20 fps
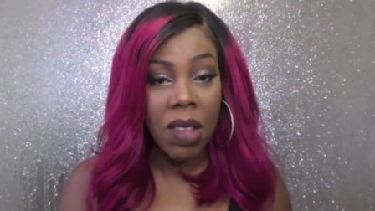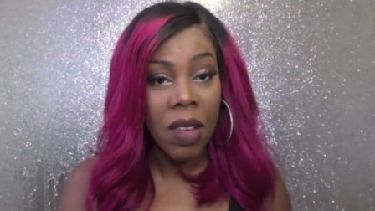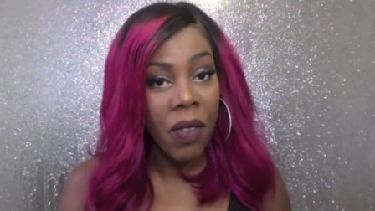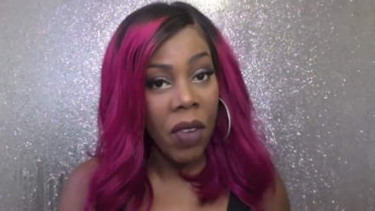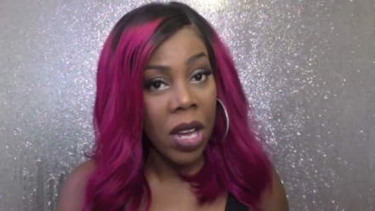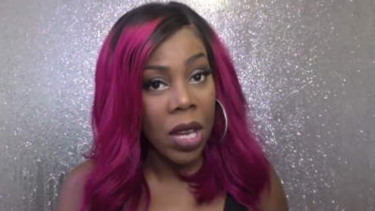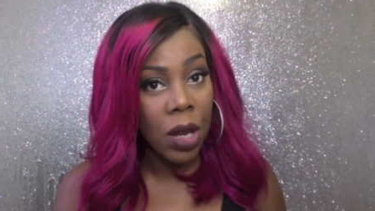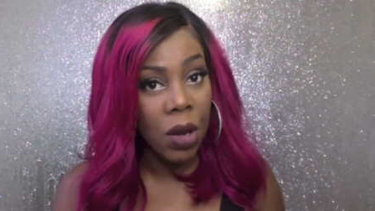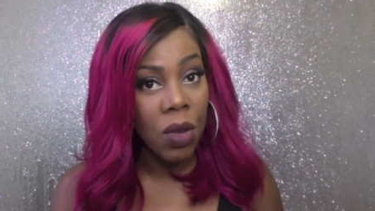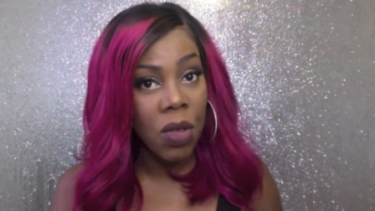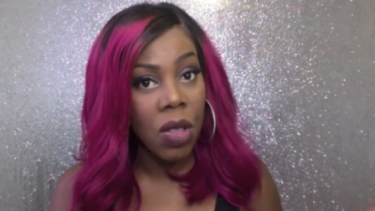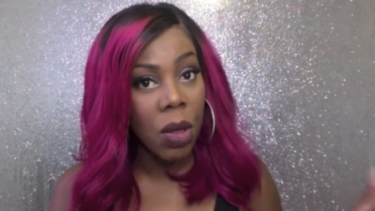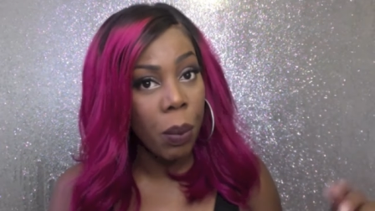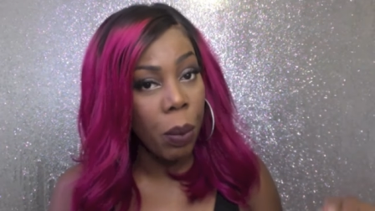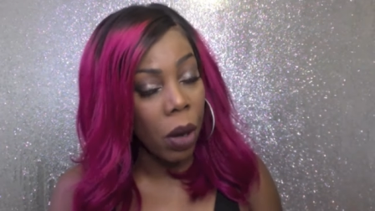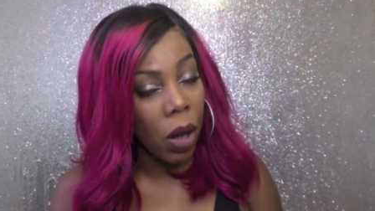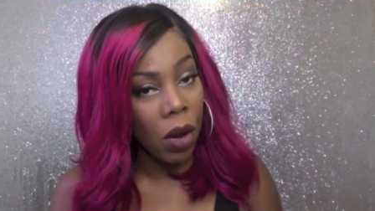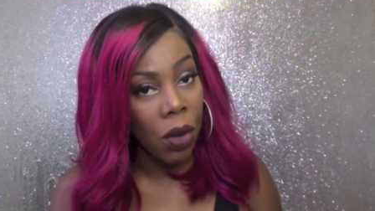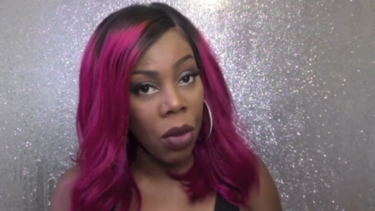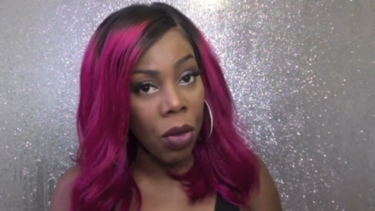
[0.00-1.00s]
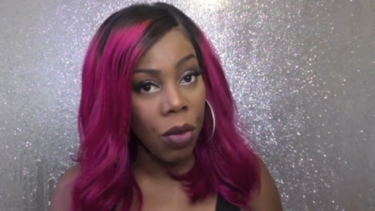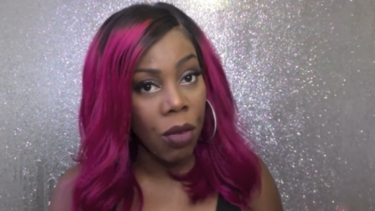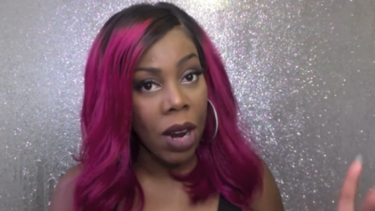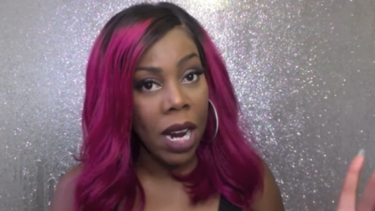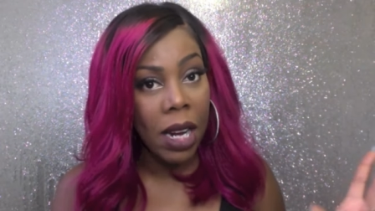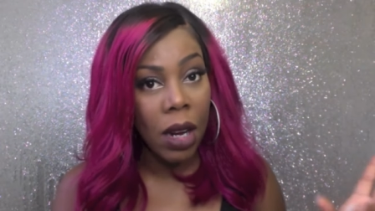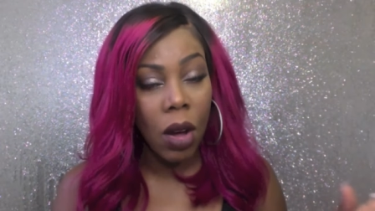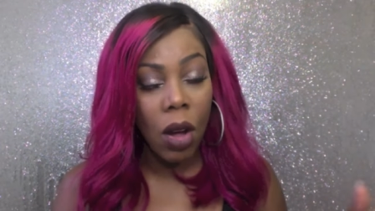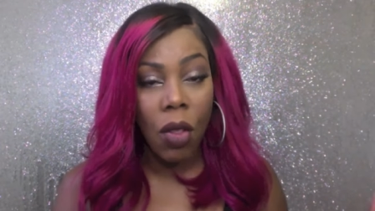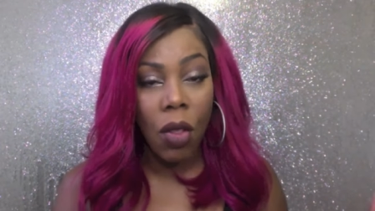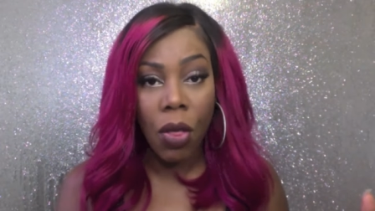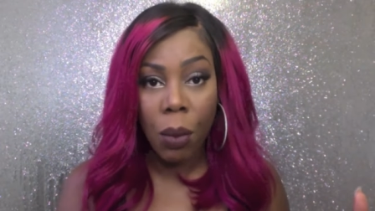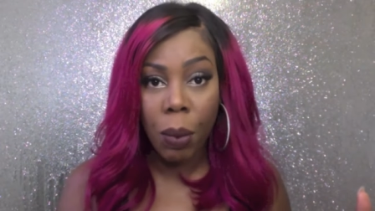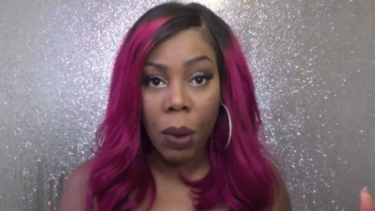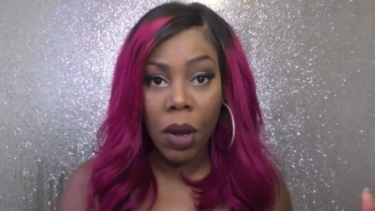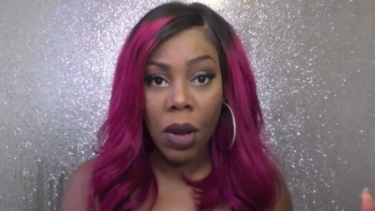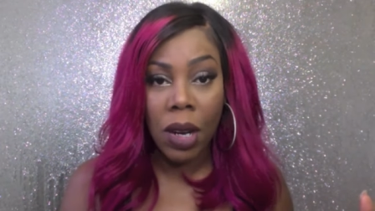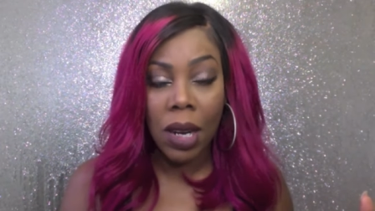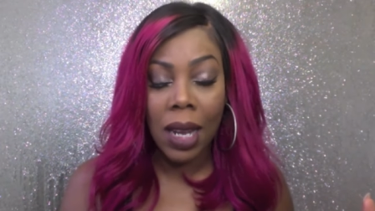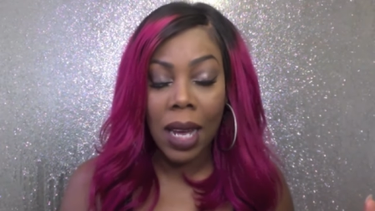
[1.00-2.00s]
if I use the blonde thread on the
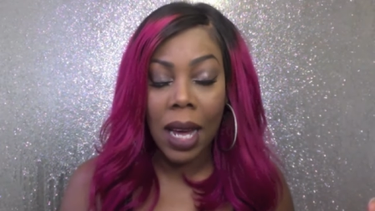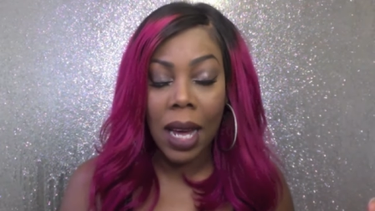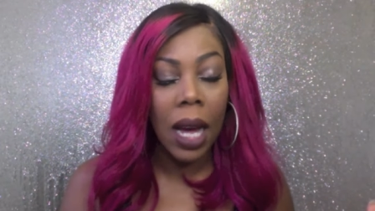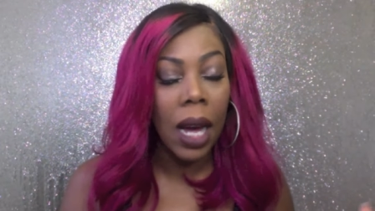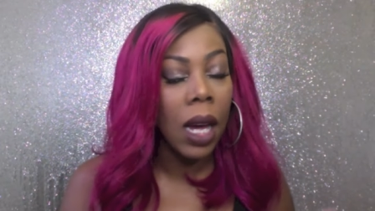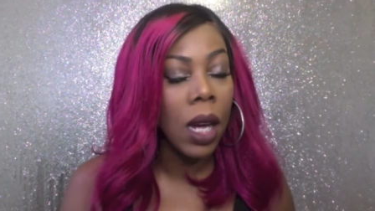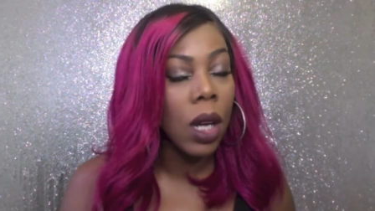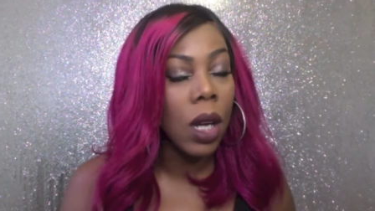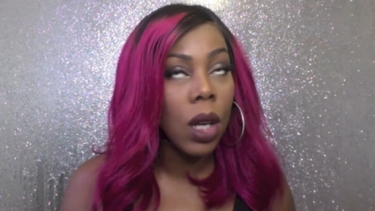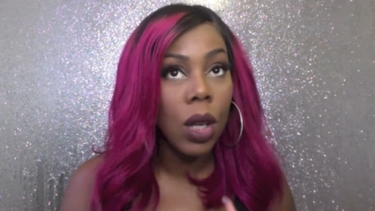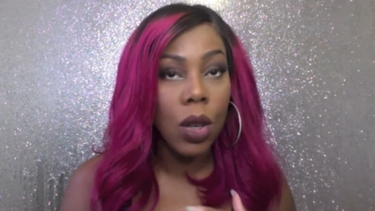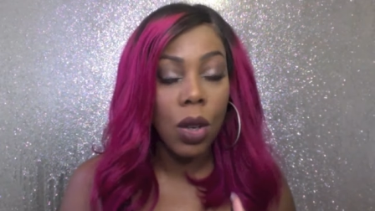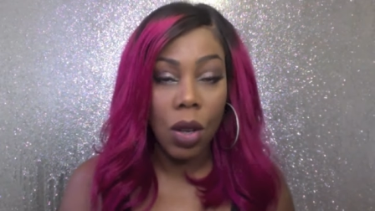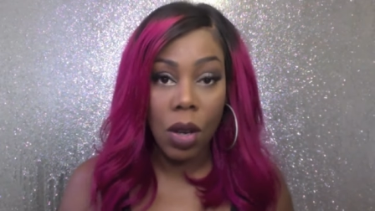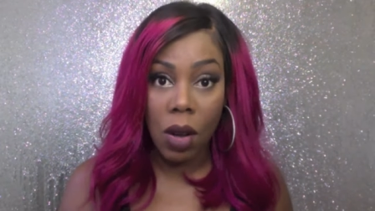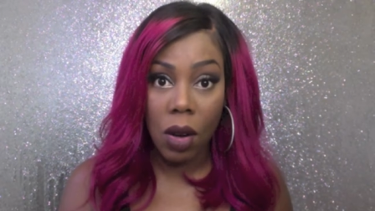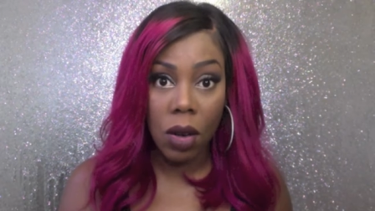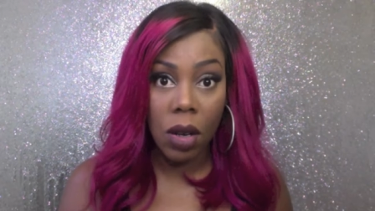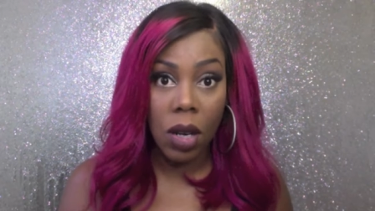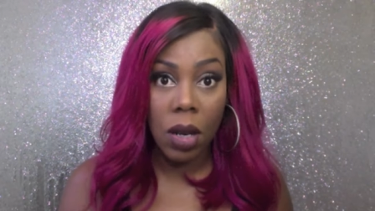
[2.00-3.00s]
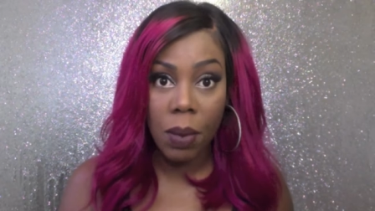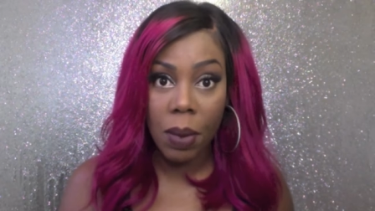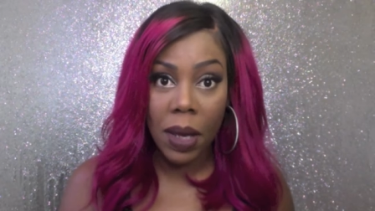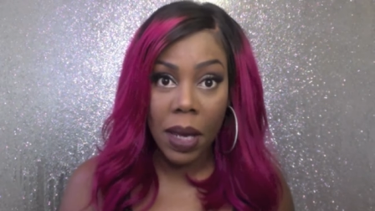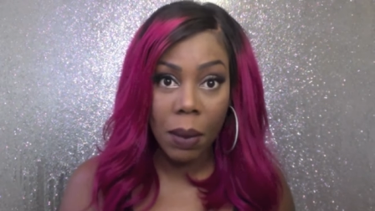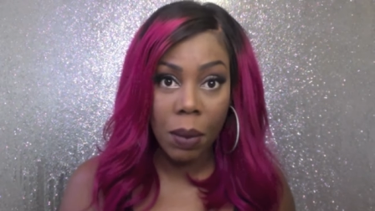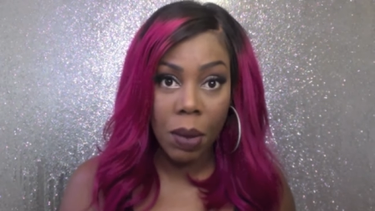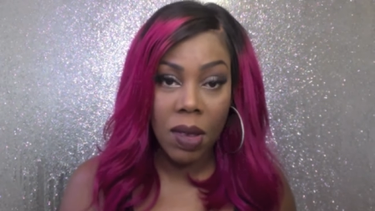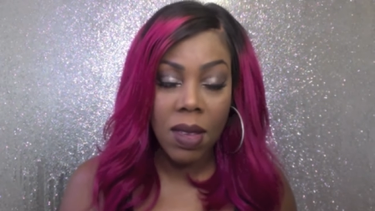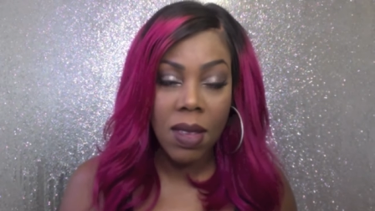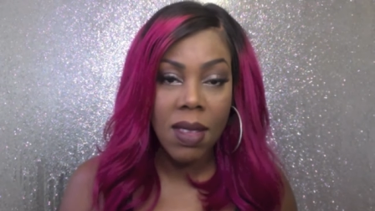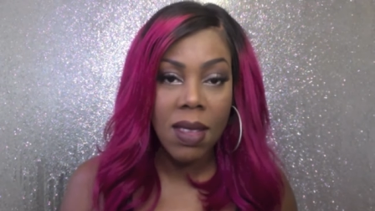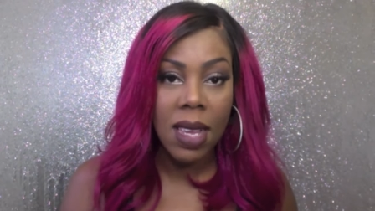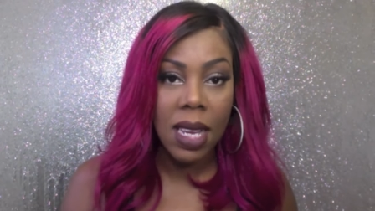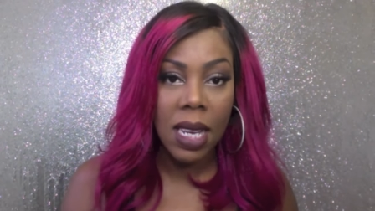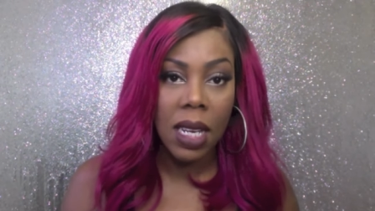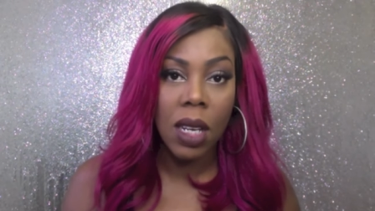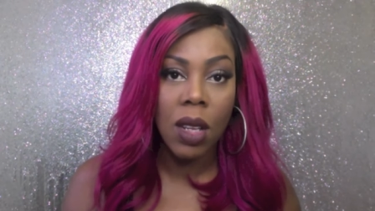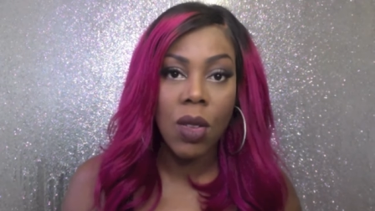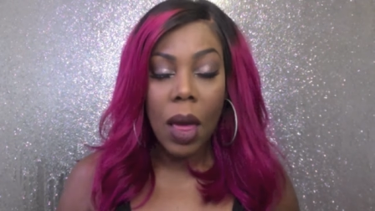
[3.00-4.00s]
blonde hair, you're not going to be able to
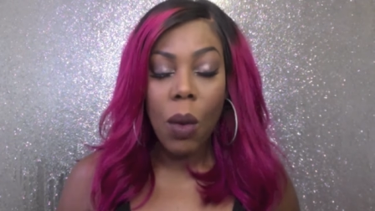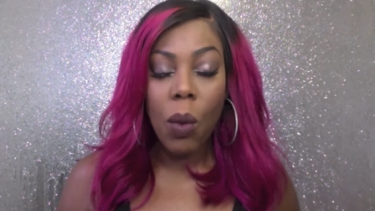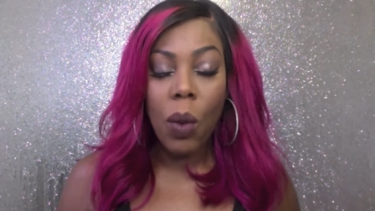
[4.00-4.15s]
see it.